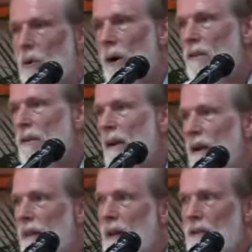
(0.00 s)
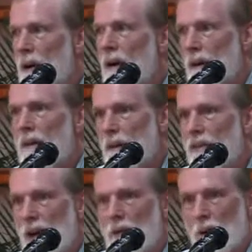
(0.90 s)
course, these are
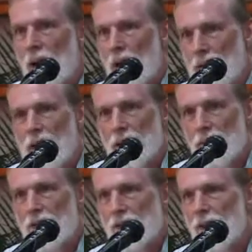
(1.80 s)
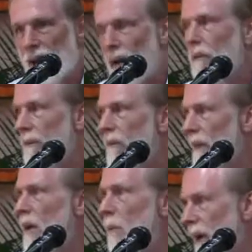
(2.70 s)
central ideas of
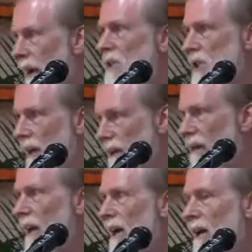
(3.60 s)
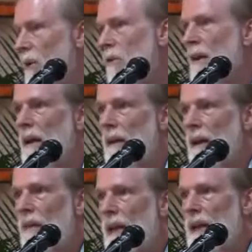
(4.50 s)
the Upanishads. You see it
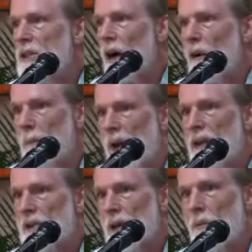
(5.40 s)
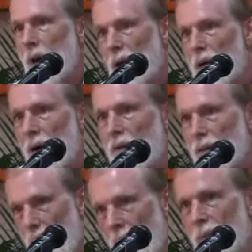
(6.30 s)
in the Isha Upanishad, where it talks
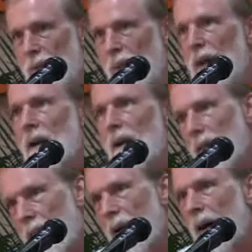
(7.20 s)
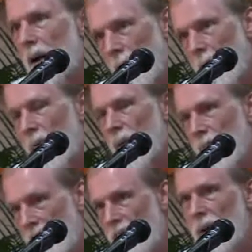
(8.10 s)
about the
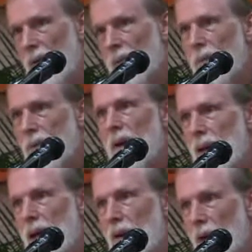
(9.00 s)
self in